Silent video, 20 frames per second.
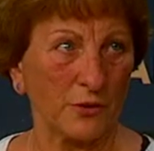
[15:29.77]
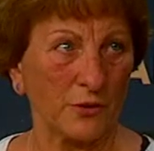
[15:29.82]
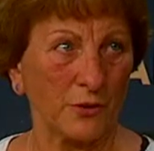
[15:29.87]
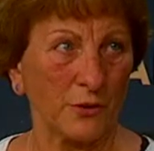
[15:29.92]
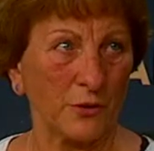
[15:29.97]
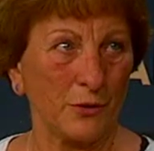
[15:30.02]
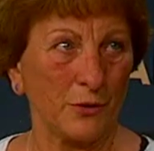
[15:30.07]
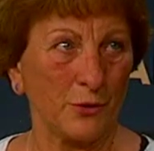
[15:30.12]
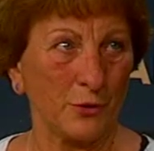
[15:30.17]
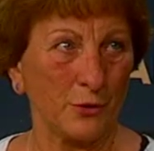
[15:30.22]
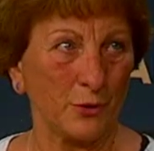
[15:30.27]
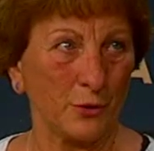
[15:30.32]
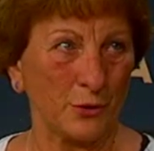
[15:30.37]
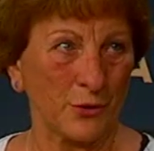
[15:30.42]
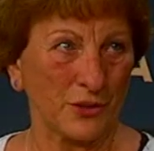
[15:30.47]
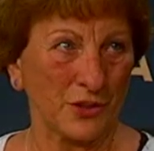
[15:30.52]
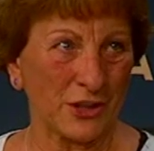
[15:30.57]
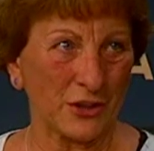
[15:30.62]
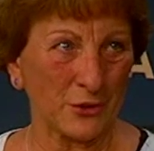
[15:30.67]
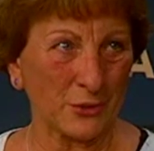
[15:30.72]
You use your
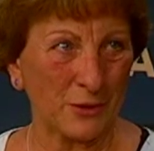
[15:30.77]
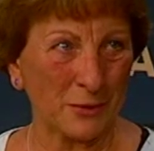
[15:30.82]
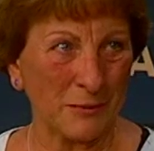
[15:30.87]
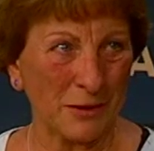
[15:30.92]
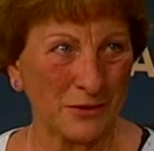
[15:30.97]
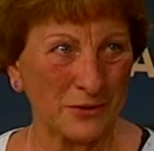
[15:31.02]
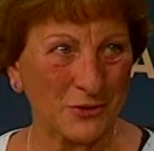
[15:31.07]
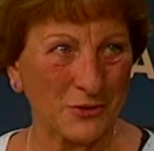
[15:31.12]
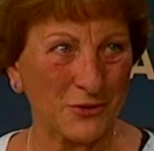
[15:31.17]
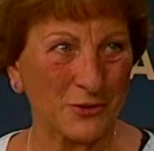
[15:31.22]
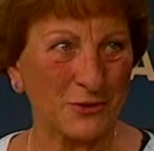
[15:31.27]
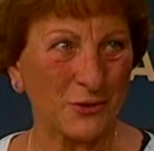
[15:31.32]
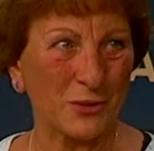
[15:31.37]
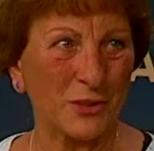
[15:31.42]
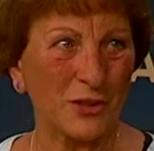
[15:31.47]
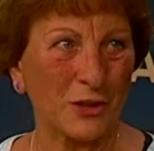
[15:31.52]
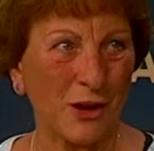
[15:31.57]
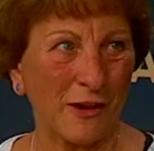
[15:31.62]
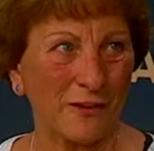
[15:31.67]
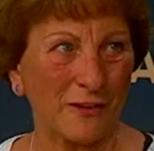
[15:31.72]
accessory muscles, we
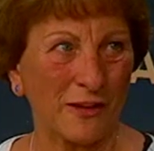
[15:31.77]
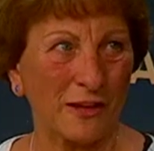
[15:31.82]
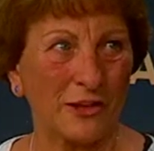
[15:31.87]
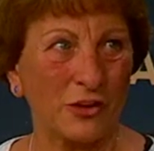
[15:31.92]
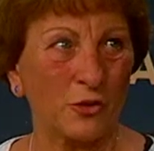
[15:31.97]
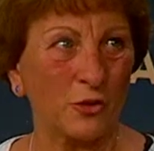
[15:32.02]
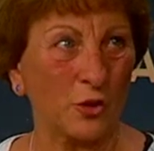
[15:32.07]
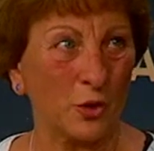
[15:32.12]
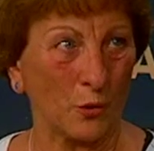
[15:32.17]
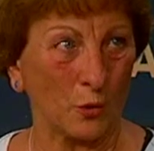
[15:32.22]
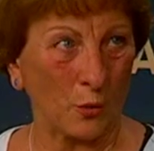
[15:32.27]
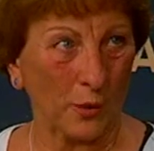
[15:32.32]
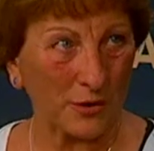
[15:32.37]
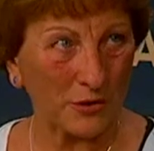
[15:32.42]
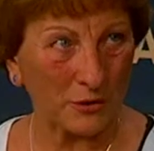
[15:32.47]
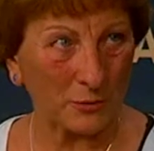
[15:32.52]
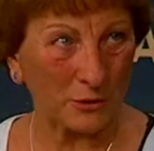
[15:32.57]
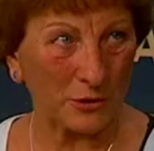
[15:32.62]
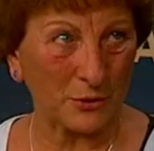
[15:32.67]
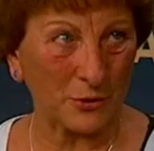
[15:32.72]
call it, and you don't want
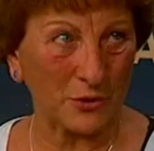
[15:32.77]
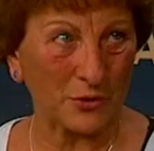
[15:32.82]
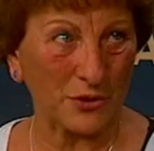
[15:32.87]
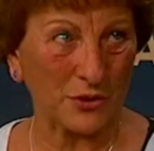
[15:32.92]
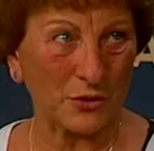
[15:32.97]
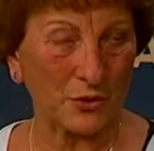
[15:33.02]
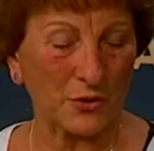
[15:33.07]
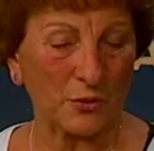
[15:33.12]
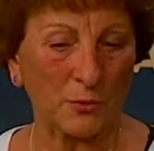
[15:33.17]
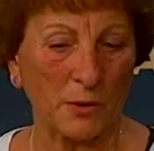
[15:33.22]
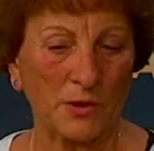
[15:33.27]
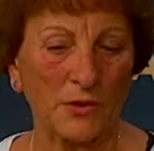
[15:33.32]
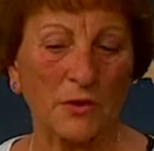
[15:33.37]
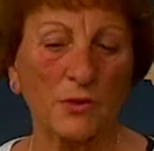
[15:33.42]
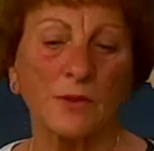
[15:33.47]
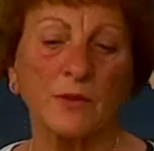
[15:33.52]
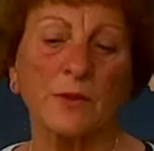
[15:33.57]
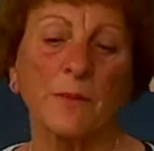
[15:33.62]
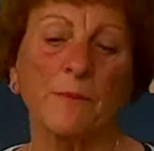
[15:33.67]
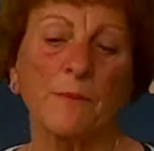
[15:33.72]
to be using those
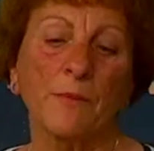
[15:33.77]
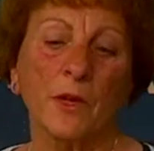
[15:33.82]
muscles.